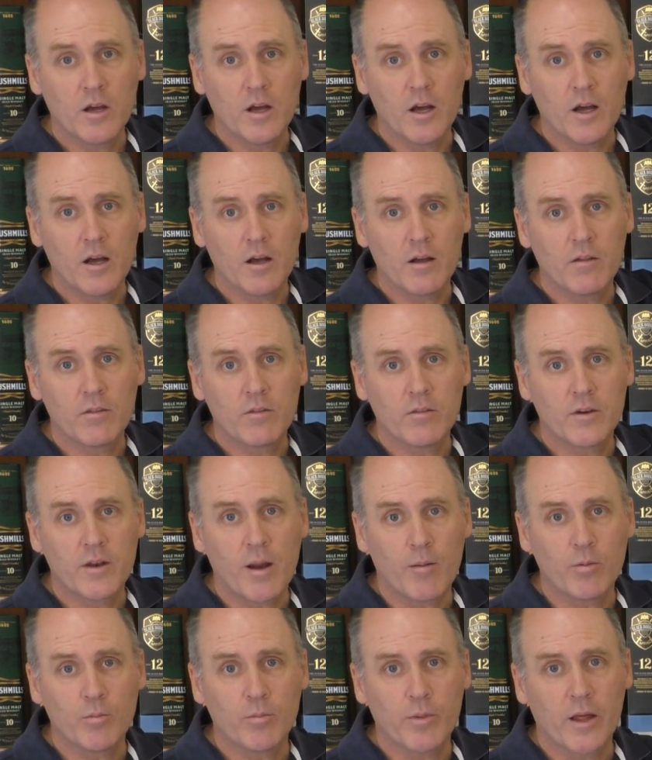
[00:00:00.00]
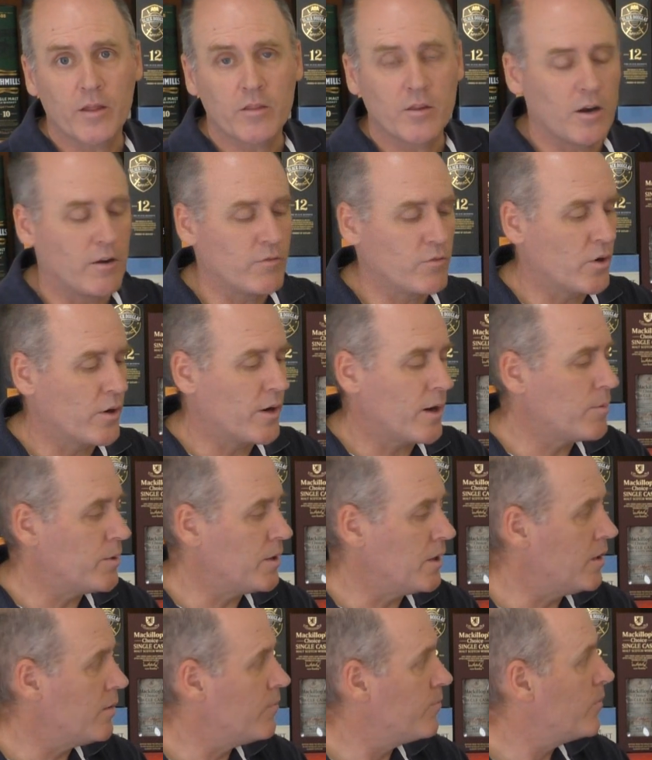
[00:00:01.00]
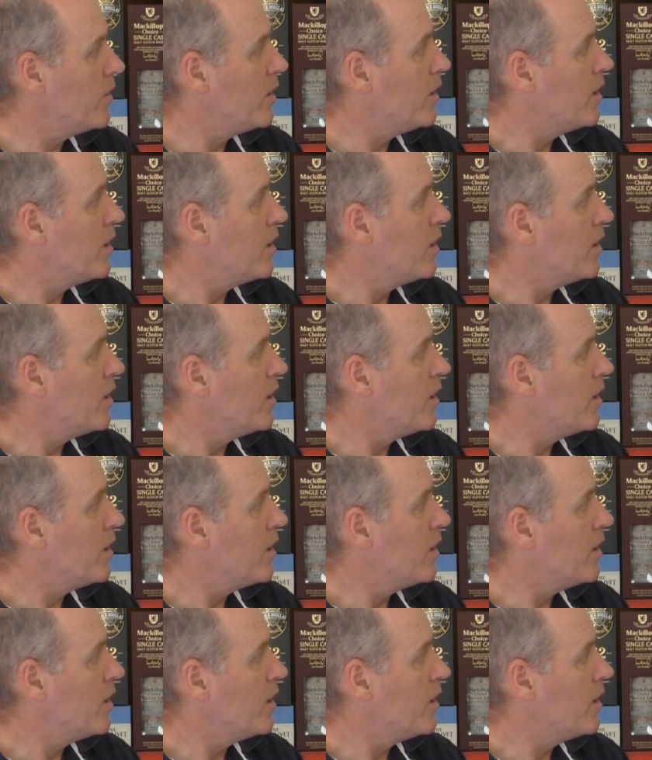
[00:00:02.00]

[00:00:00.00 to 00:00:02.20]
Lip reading: the double black that I've got up here.